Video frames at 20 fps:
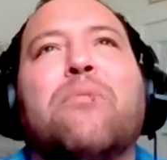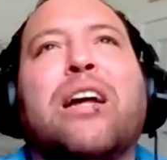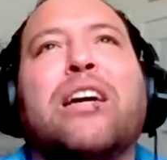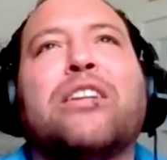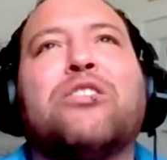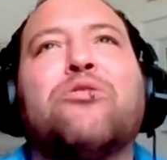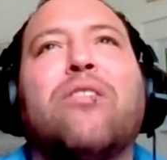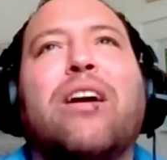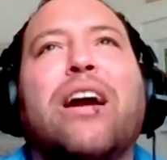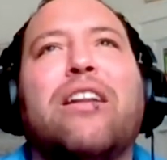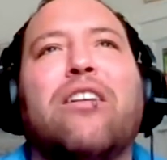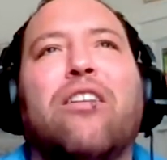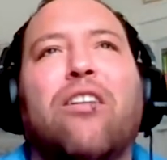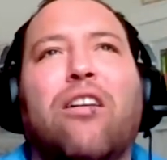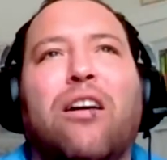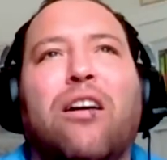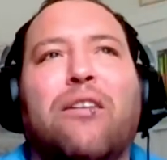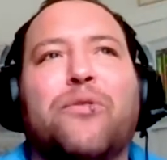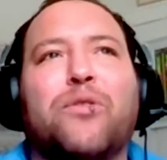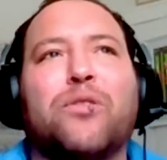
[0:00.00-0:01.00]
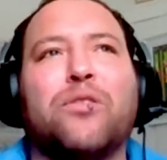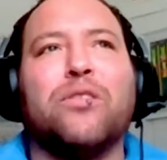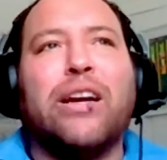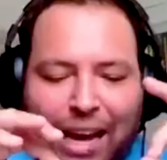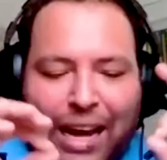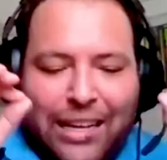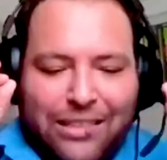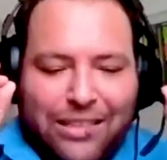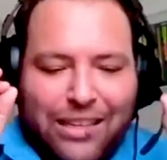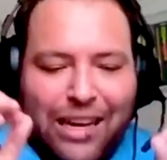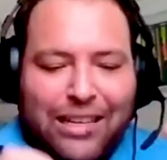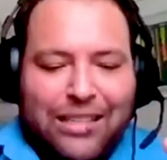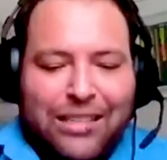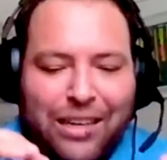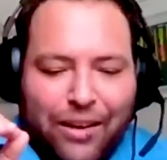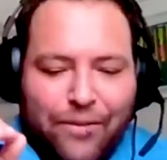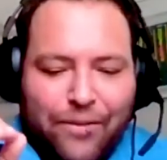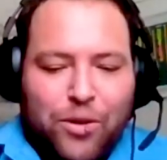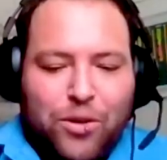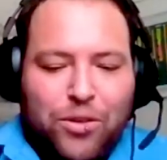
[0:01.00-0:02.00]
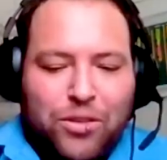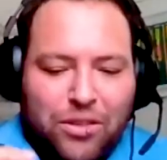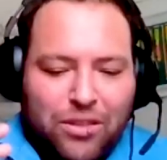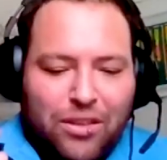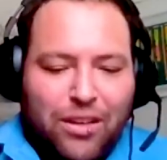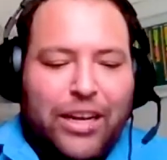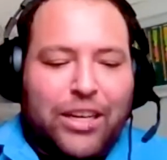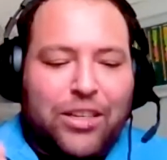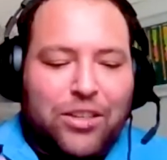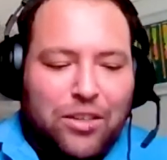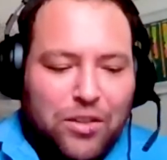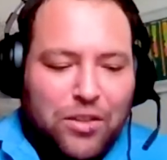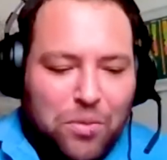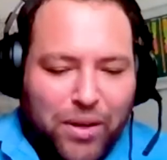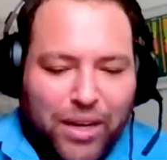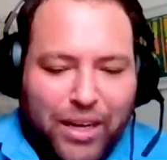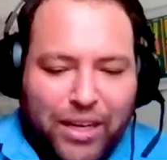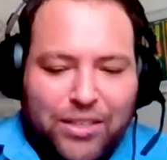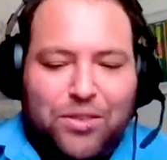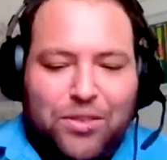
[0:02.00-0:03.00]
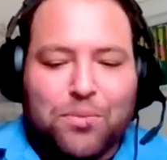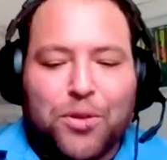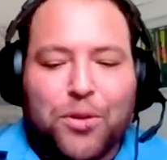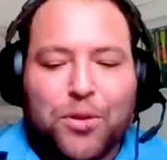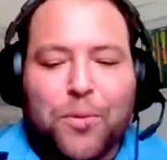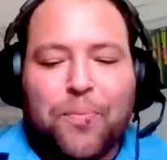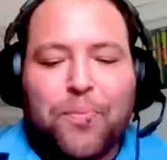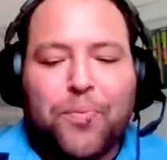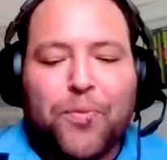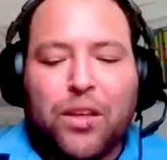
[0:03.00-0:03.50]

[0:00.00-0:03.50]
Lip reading: And I try to offer as a diverse selection as possible